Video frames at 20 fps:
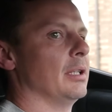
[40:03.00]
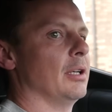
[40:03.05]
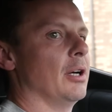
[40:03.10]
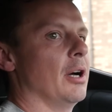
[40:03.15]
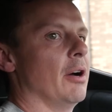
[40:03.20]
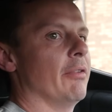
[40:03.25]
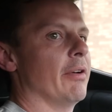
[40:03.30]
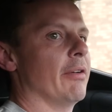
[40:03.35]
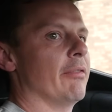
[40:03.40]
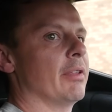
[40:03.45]

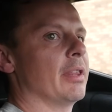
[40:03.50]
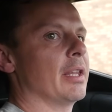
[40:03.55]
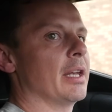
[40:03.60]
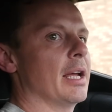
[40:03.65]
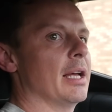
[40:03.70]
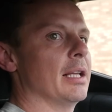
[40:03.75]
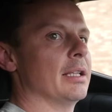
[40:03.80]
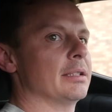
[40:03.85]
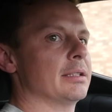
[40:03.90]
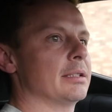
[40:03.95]
of everything
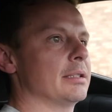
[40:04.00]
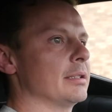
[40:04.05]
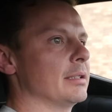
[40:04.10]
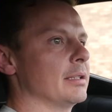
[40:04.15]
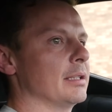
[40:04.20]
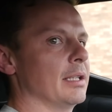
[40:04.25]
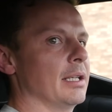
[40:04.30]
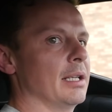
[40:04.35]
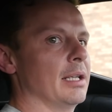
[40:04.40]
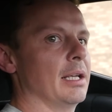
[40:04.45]
else
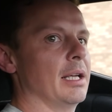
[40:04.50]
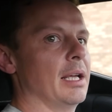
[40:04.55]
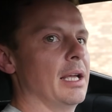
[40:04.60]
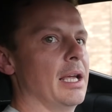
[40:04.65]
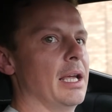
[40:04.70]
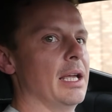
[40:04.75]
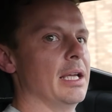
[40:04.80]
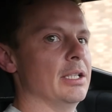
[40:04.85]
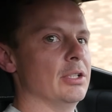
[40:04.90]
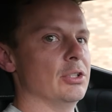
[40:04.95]

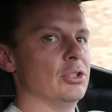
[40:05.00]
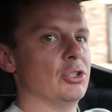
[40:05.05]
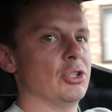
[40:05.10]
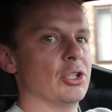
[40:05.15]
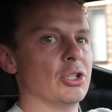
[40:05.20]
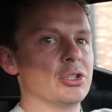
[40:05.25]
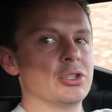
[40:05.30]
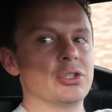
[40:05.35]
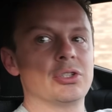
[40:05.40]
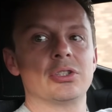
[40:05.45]
is
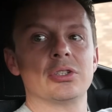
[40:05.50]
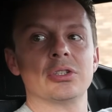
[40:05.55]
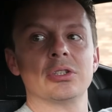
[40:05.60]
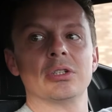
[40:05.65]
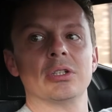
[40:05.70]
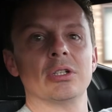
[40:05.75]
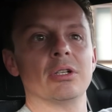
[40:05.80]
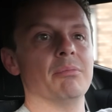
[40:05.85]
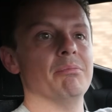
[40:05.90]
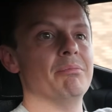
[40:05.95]
just
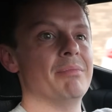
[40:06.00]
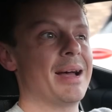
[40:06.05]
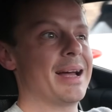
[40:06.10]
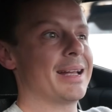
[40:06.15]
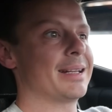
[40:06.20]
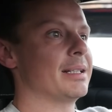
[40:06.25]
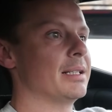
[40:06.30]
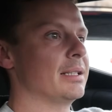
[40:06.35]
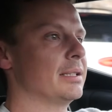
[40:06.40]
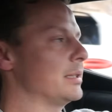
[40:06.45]

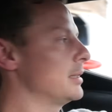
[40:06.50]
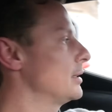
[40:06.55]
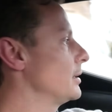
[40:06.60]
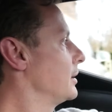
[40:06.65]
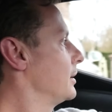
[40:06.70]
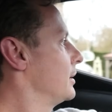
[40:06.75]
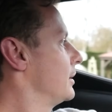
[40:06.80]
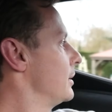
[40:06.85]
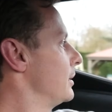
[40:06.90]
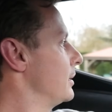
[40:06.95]
madness,
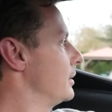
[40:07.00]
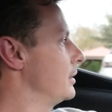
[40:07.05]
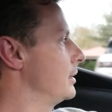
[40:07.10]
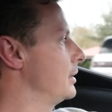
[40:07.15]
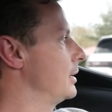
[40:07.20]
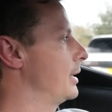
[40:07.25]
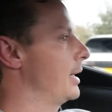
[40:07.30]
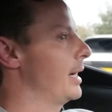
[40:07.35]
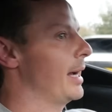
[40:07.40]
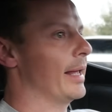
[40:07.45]

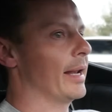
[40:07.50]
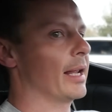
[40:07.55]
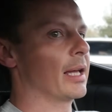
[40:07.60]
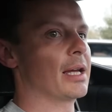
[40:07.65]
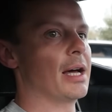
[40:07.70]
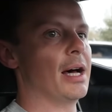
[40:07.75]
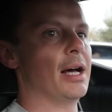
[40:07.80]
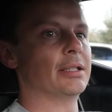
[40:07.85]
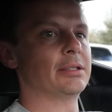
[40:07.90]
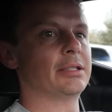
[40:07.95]
and I
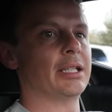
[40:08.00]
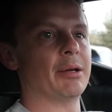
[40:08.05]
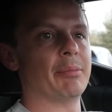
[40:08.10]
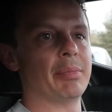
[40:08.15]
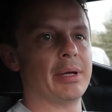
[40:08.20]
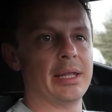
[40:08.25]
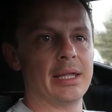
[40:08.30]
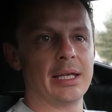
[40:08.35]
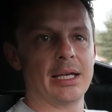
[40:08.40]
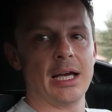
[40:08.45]
can't see that
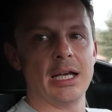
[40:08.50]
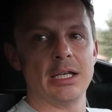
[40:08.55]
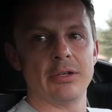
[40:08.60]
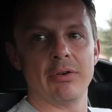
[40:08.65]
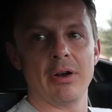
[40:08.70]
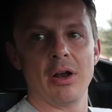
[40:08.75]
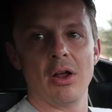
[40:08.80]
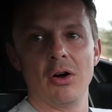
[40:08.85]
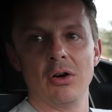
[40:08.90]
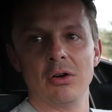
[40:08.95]
being the case
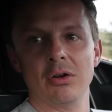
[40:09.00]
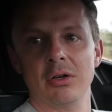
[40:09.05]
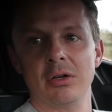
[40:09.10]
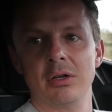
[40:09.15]
for long.